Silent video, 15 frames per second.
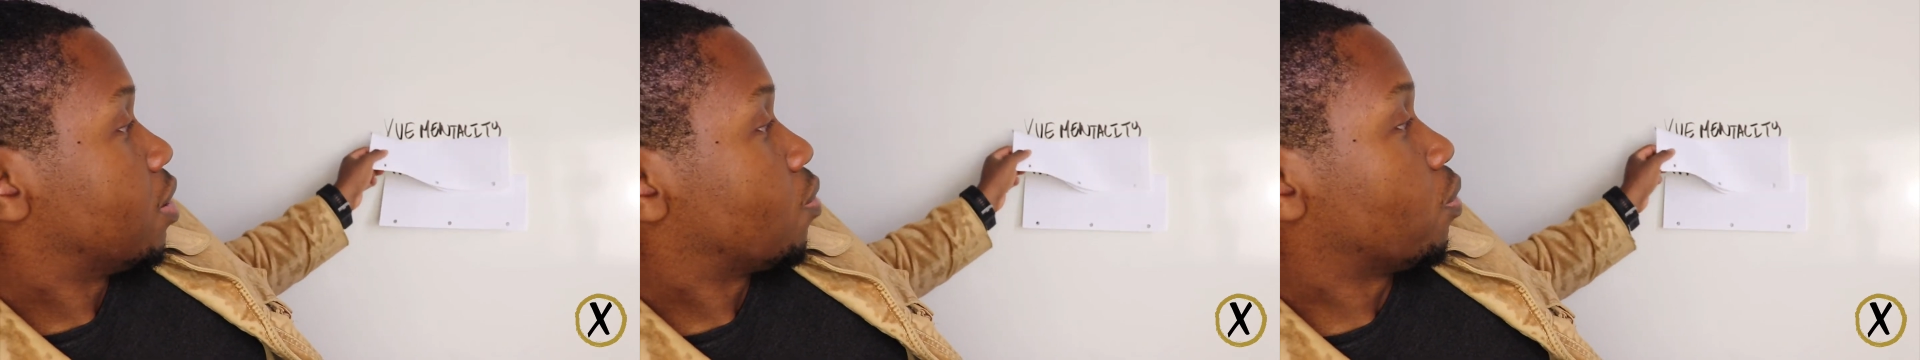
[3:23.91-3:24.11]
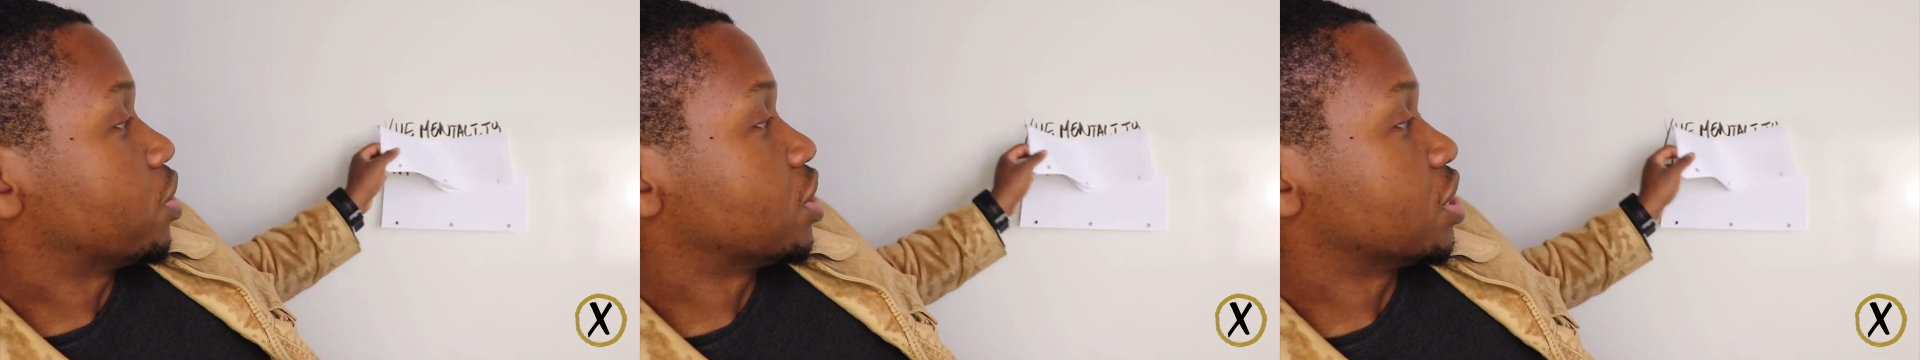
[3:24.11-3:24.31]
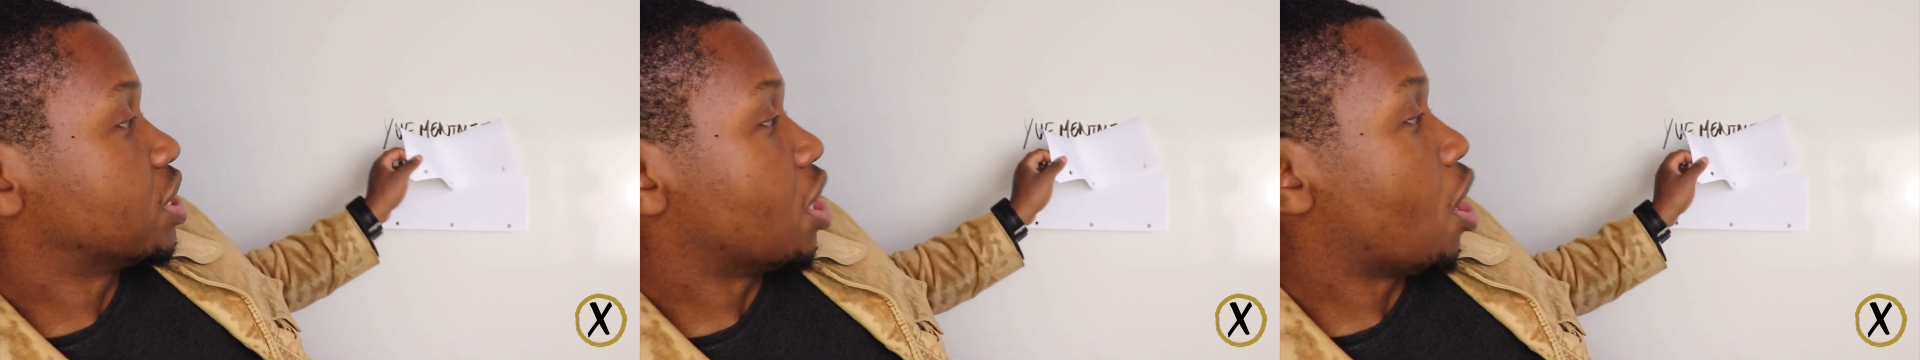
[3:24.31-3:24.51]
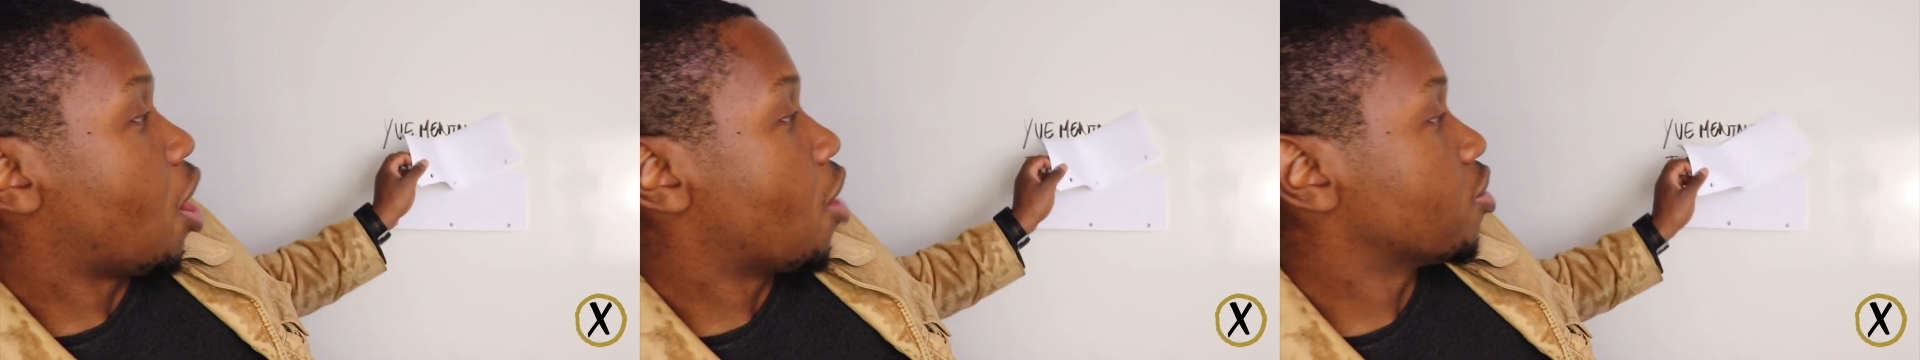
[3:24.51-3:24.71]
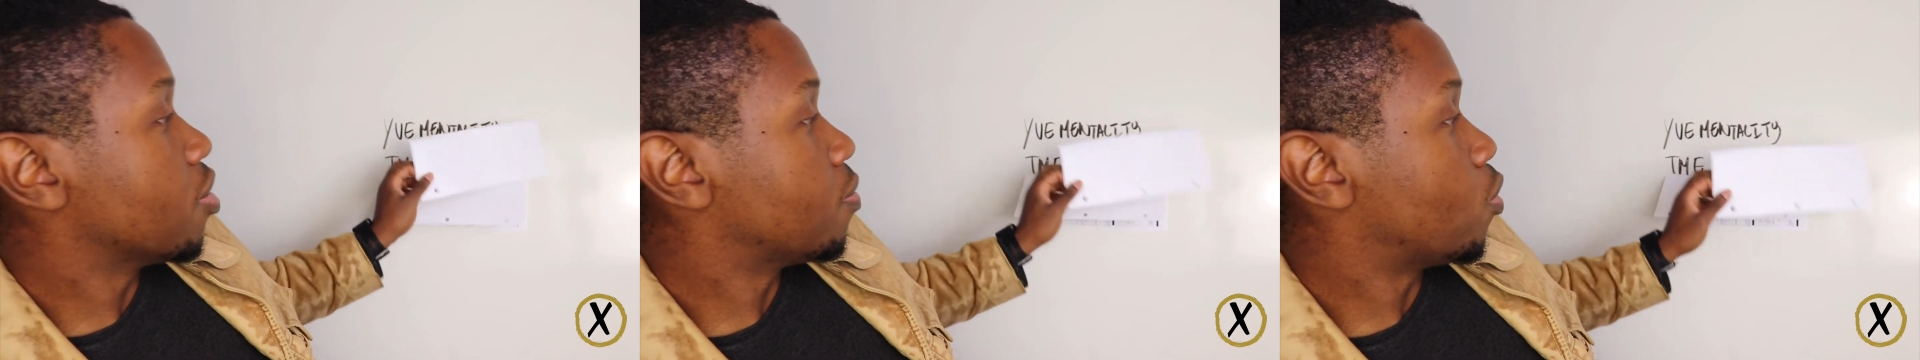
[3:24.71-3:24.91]
which is the
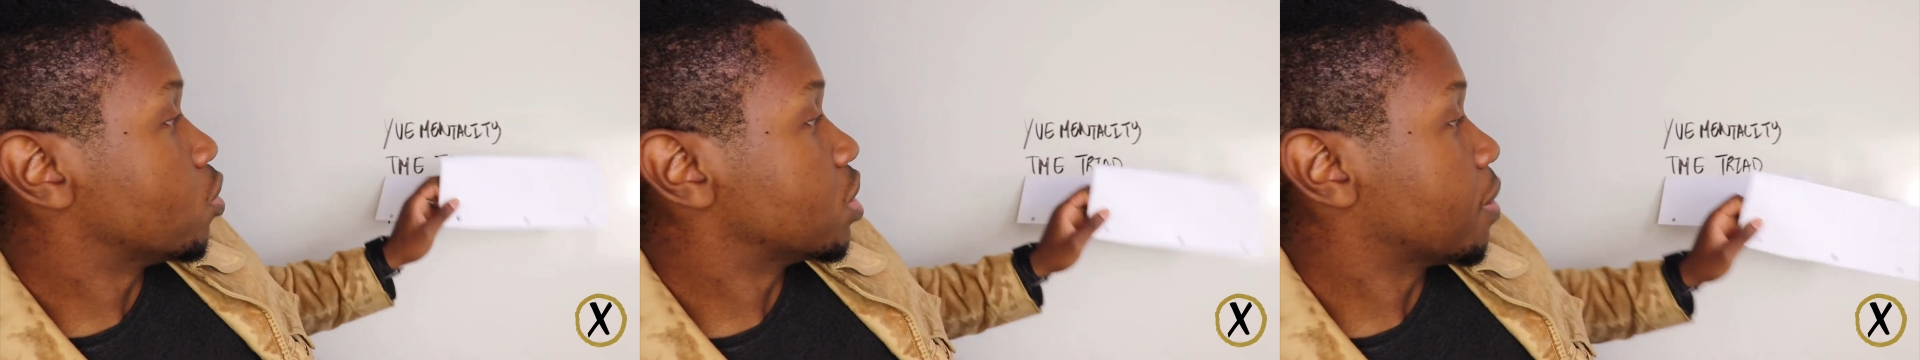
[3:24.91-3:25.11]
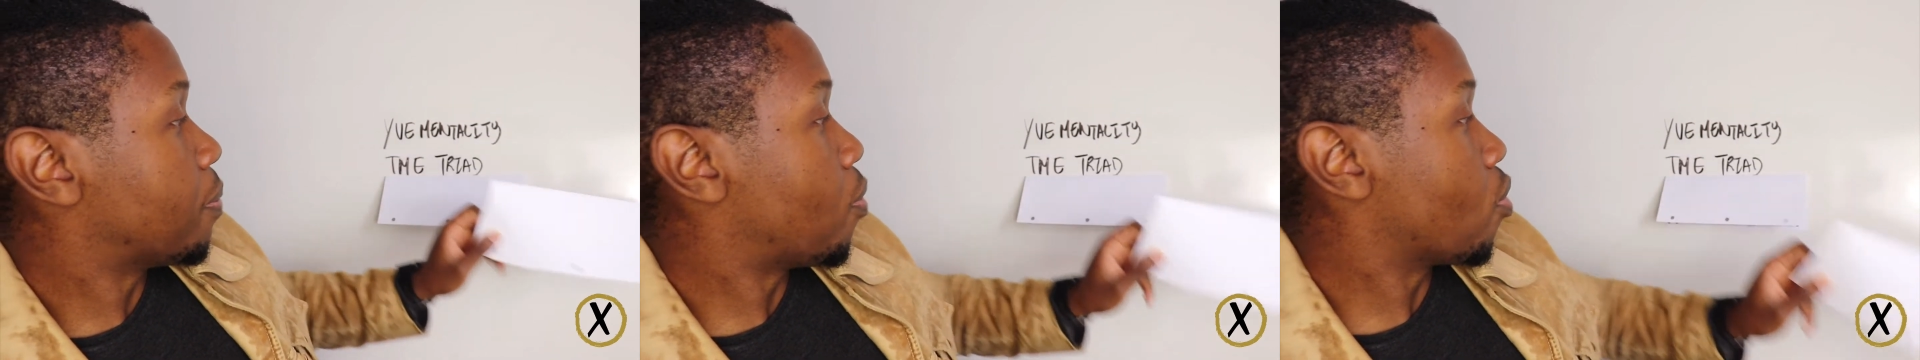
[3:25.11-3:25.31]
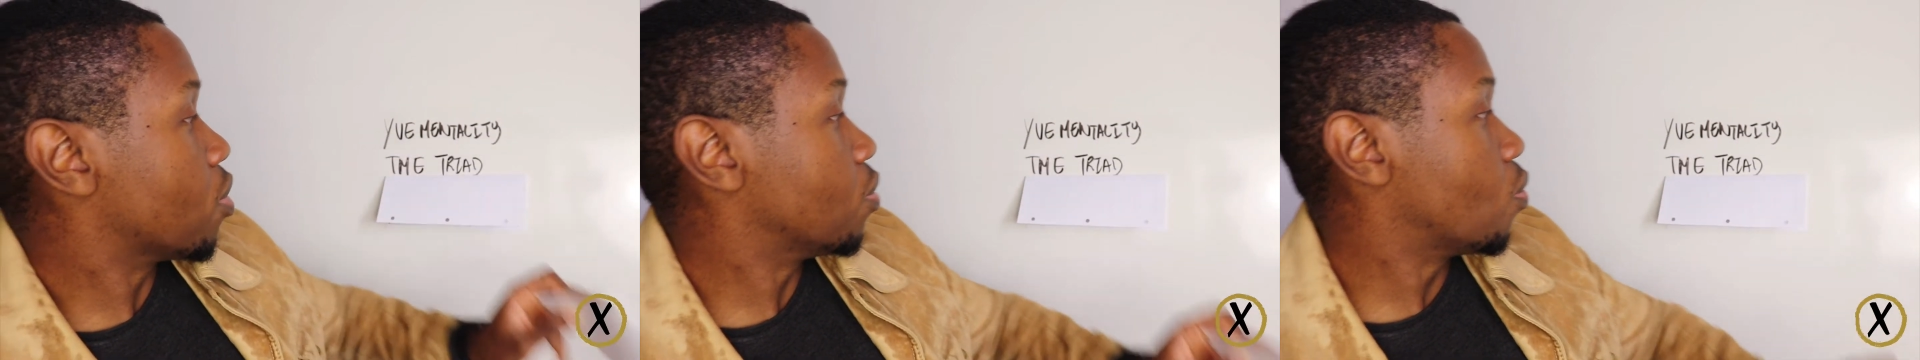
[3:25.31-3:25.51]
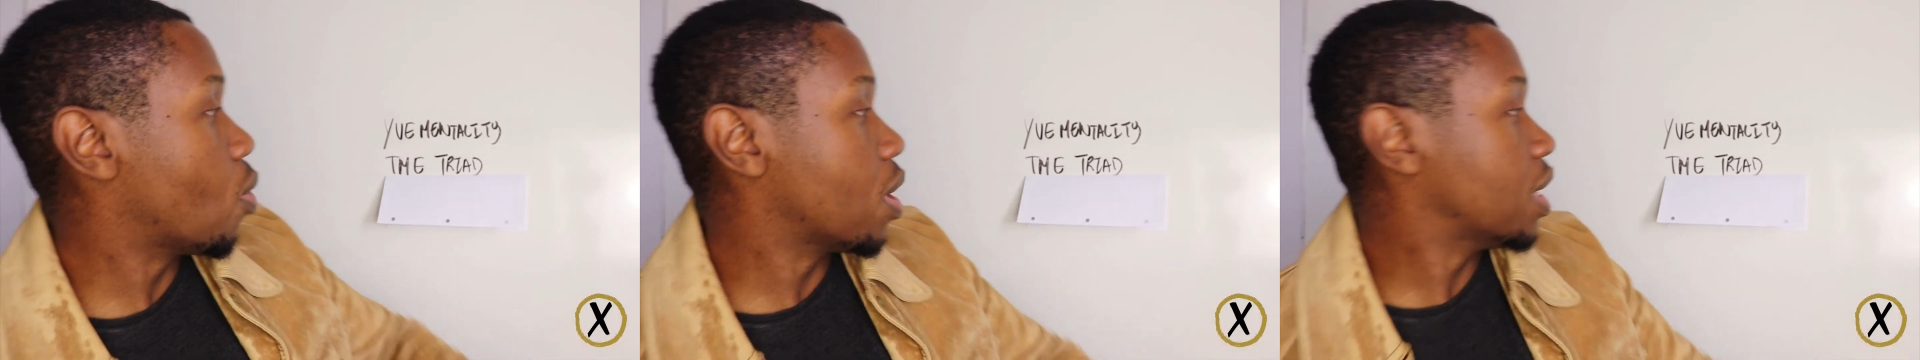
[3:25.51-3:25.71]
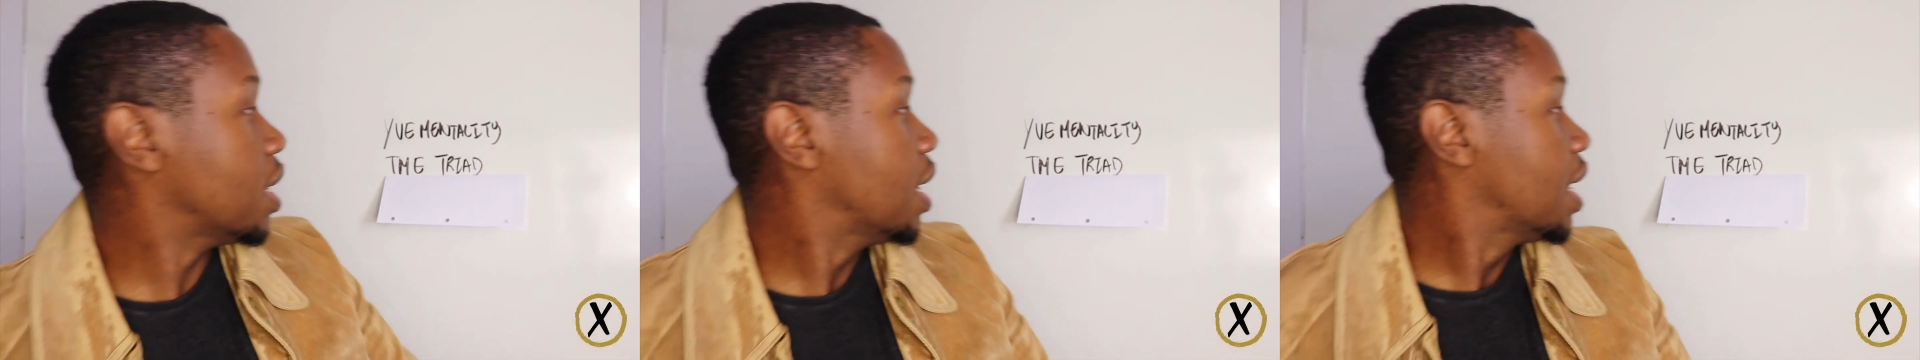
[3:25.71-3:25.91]
other most important
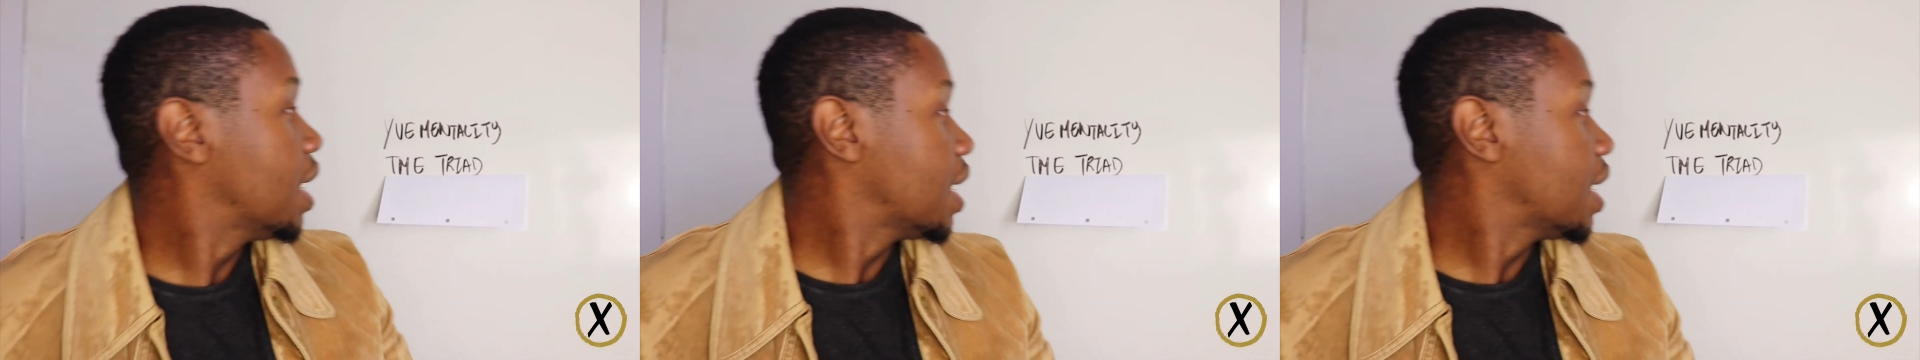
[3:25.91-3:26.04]
one,